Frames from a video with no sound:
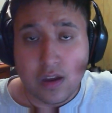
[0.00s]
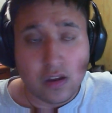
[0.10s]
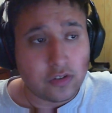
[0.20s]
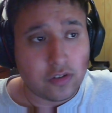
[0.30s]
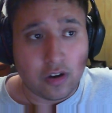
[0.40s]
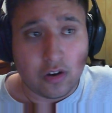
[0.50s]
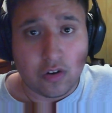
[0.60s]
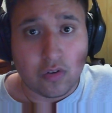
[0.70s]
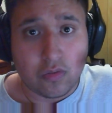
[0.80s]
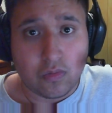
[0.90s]

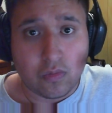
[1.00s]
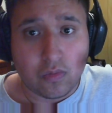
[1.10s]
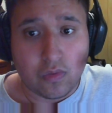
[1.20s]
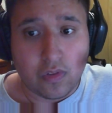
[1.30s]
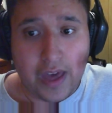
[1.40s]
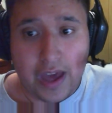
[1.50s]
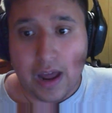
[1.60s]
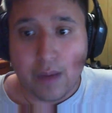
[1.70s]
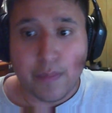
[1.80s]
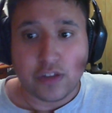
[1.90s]
So that
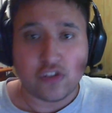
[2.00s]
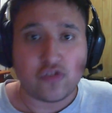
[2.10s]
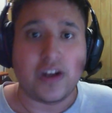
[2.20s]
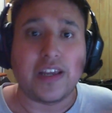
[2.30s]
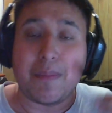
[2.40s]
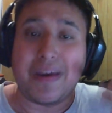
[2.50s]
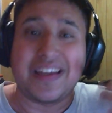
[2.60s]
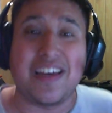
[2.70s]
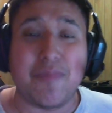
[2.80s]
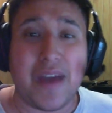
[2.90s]
I've been just trying to get my
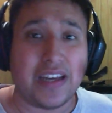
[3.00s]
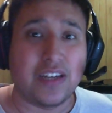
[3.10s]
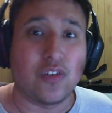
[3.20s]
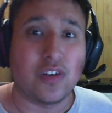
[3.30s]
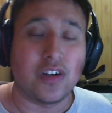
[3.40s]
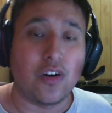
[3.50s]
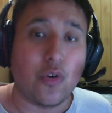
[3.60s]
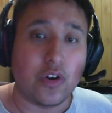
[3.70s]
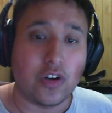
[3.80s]
life back in or- order.